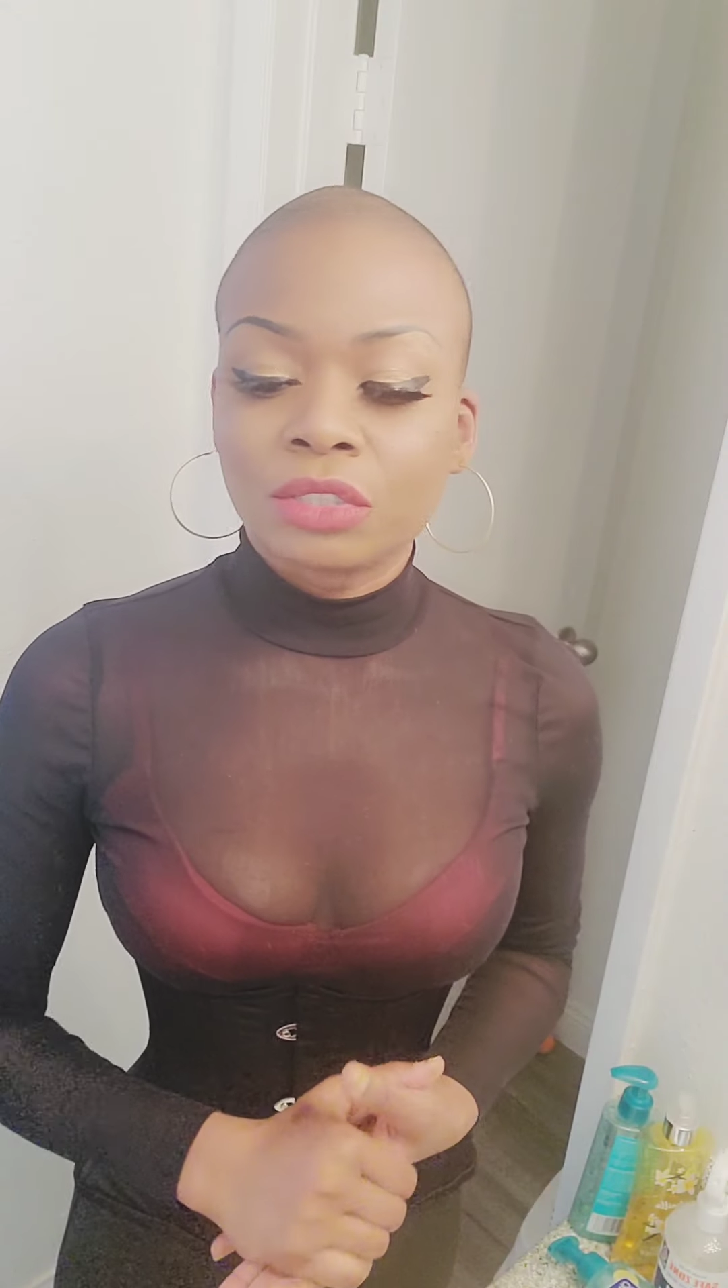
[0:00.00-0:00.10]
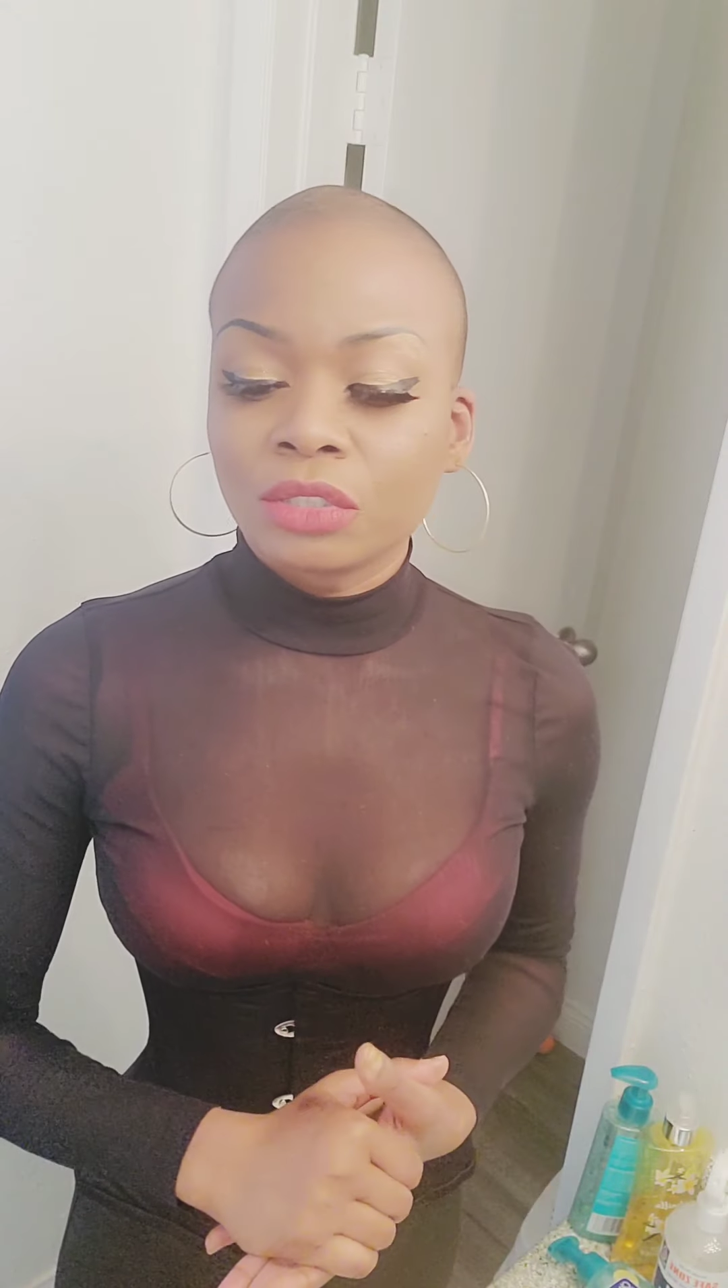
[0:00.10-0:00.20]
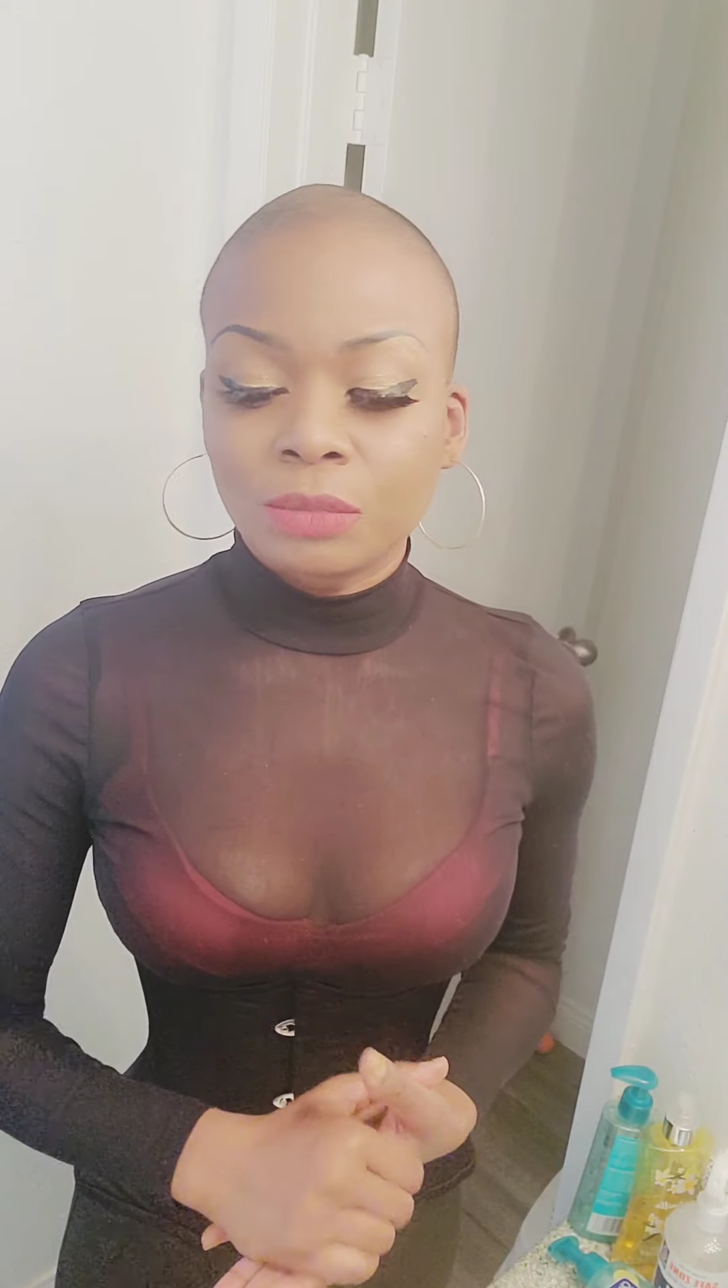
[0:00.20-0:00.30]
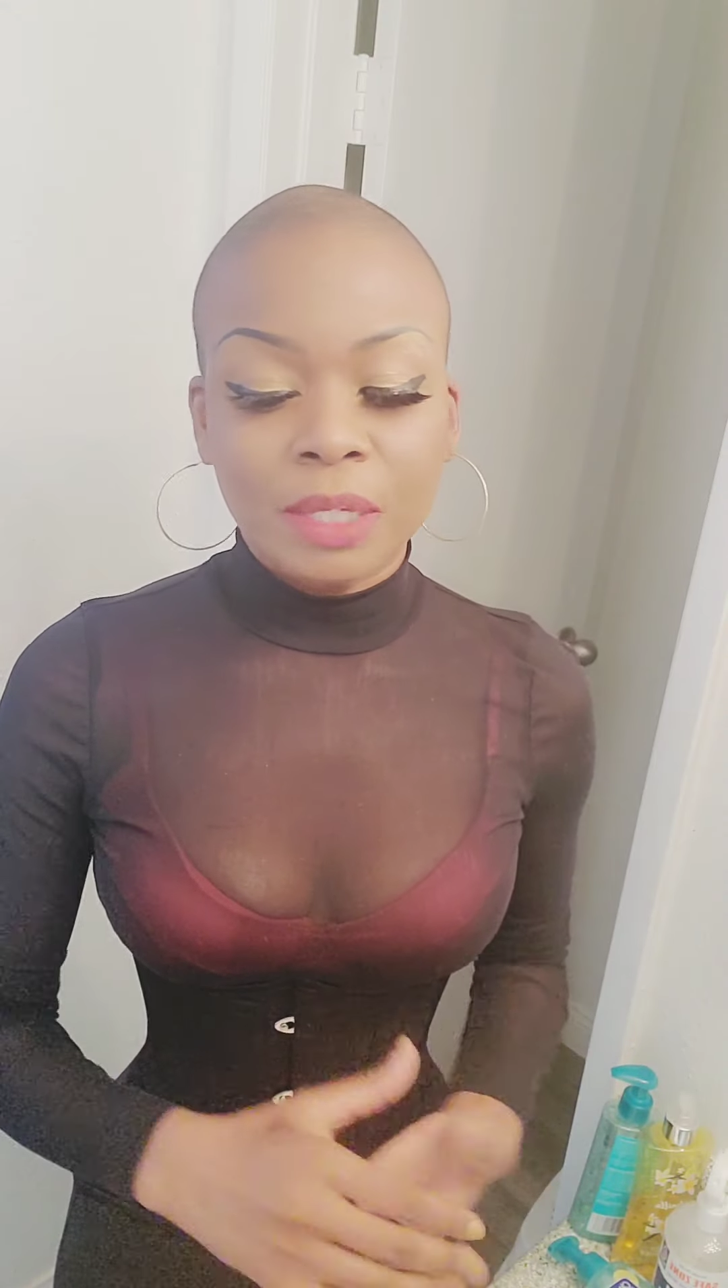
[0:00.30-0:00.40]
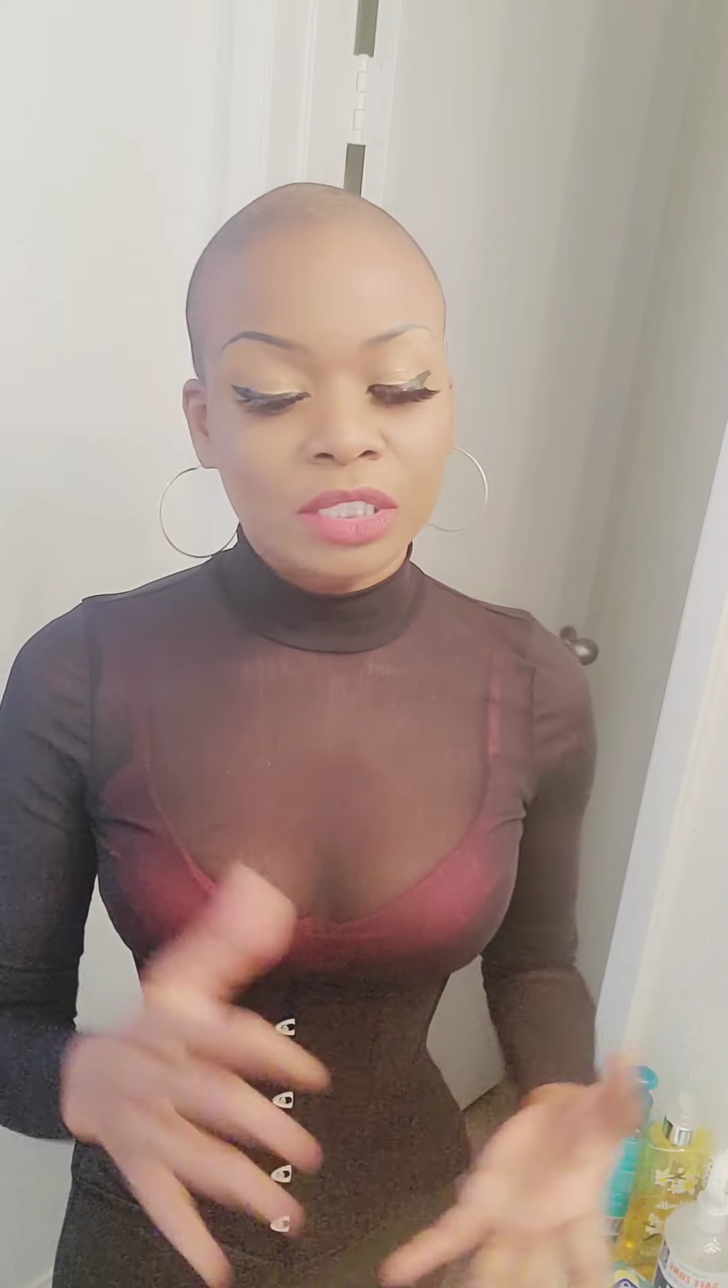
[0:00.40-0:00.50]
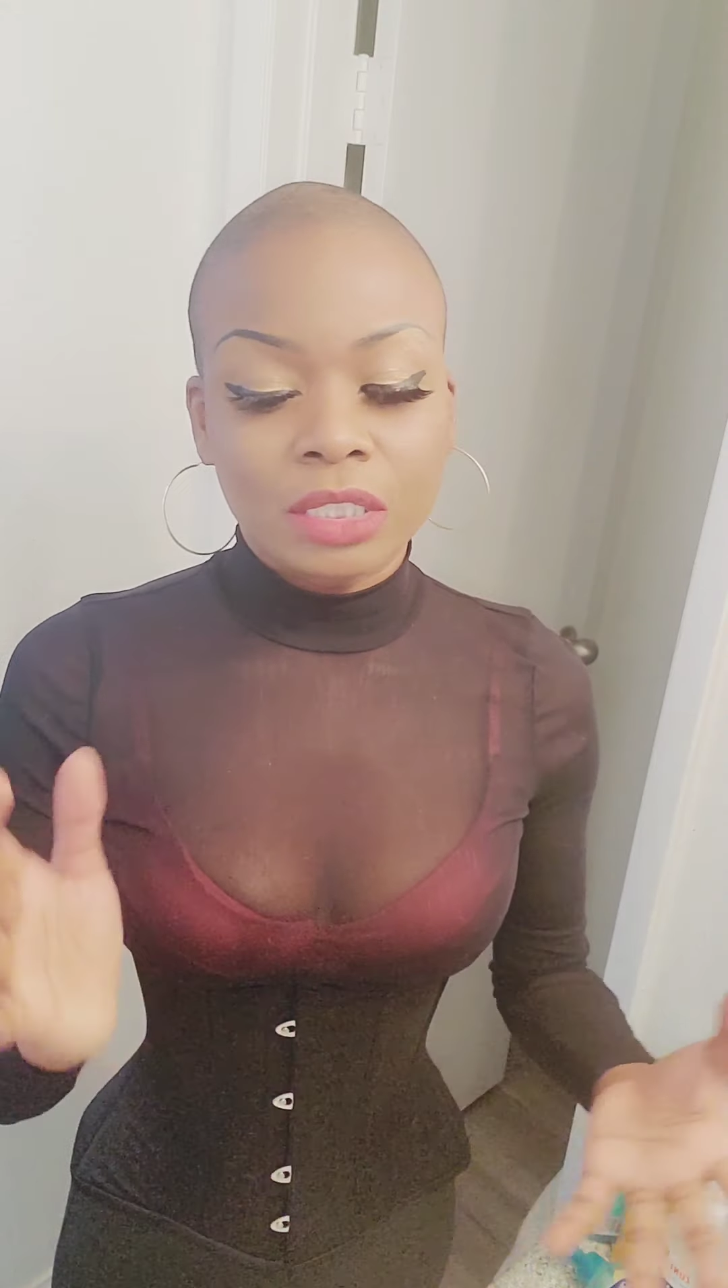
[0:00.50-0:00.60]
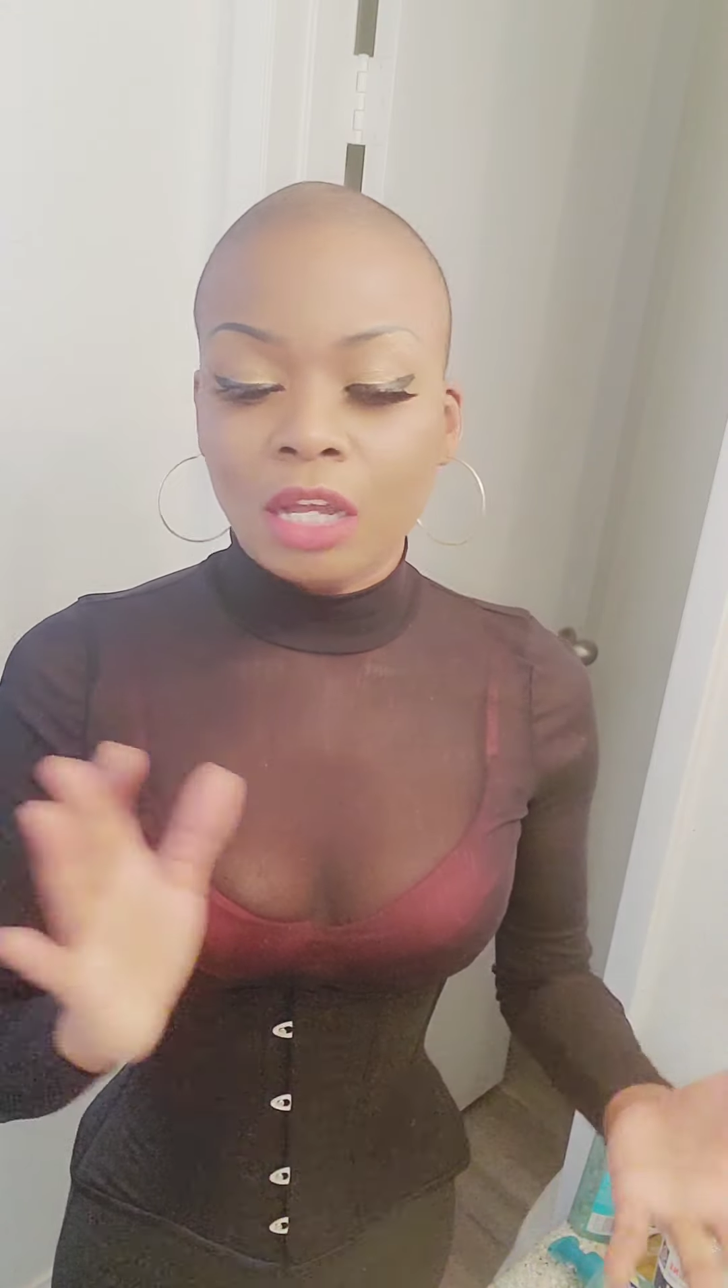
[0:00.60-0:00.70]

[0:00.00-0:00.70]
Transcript: to especially